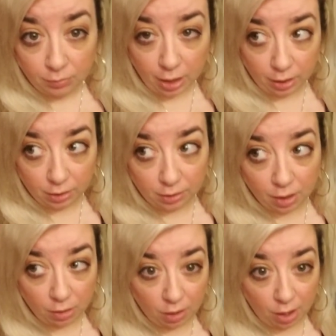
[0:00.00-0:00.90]
in
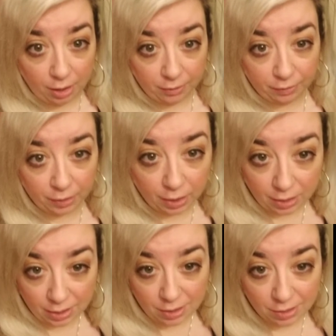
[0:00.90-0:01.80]
a life and I
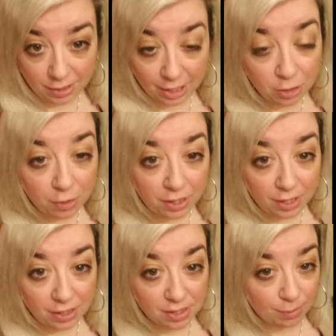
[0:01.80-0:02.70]
need to schedule
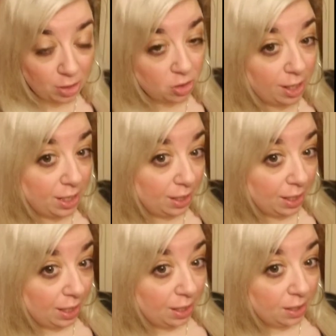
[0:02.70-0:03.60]
things to make sure I can
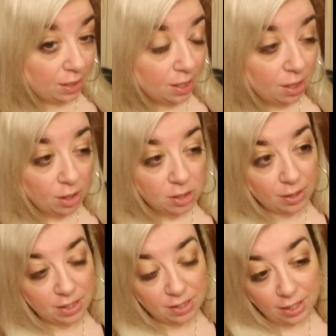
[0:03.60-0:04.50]
get in so I
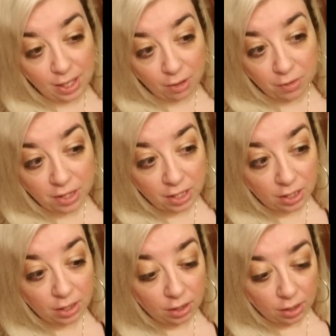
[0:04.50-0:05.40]
can stay
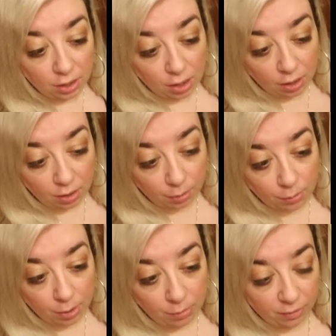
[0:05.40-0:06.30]
healthy um,
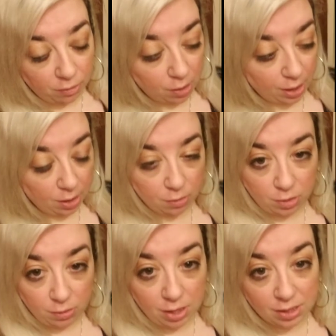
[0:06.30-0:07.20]
before I go
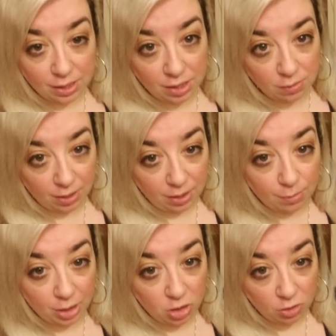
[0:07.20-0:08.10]
do these things. So I need to
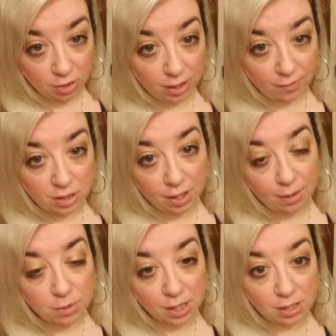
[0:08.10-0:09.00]
make sure that I have a
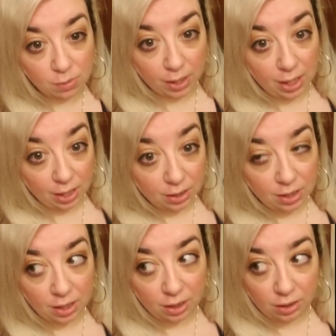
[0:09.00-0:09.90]
time slot so I can
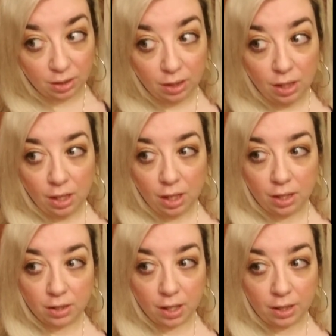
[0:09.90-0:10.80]
get in.
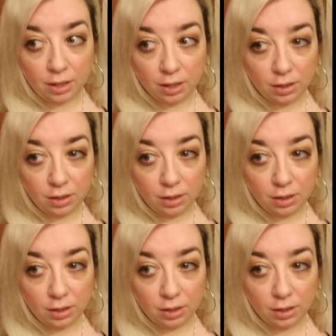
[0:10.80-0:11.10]
And like,